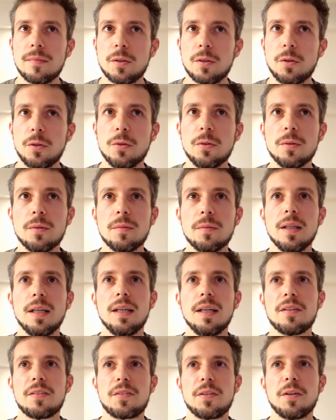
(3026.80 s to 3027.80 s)
Cool.
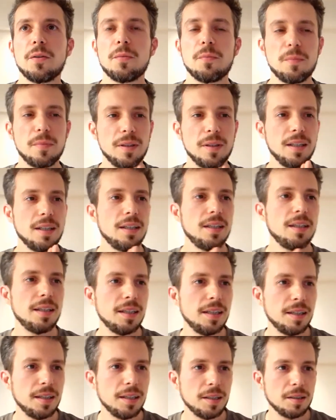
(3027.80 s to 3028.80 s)
So
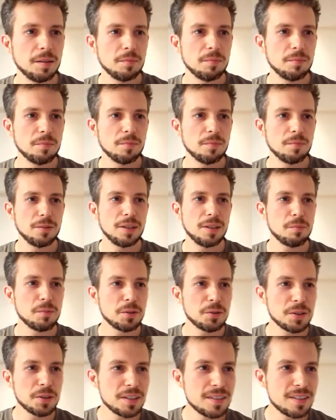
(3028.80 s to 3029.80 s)
let
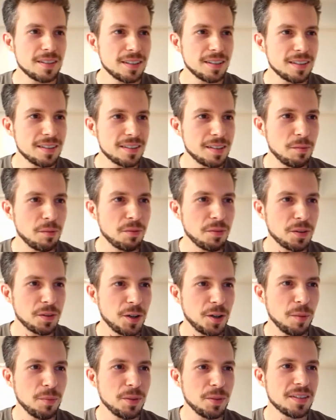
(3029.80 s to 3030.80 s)
me read some of the
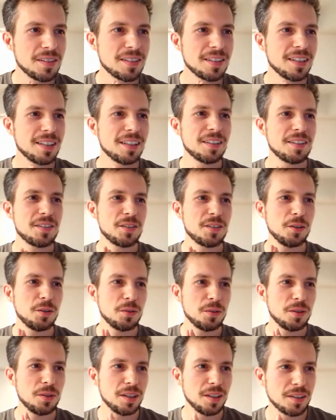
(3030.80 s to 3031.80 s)
comments here.
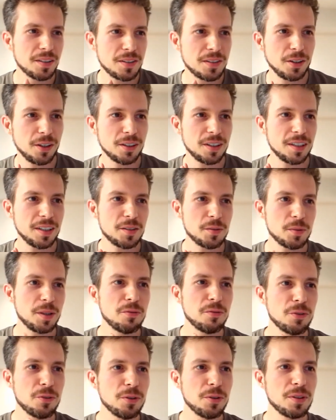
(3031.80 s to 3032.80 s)
So Scott as
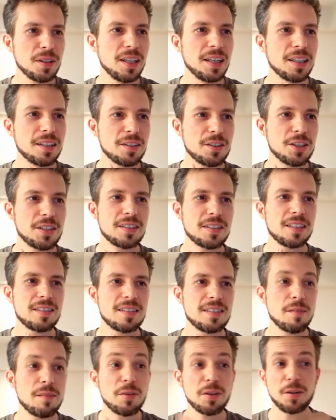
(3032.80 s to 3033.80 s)
well wrote, like, just get
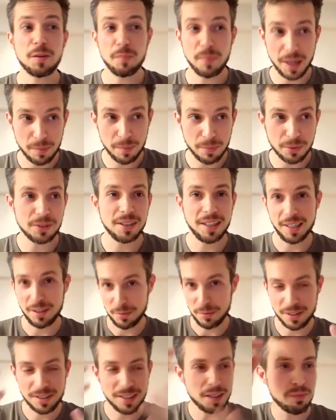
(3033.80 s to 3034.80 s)
something on paper.
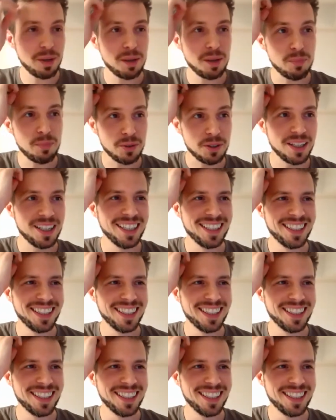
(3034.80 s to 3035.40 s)
As we said, paper.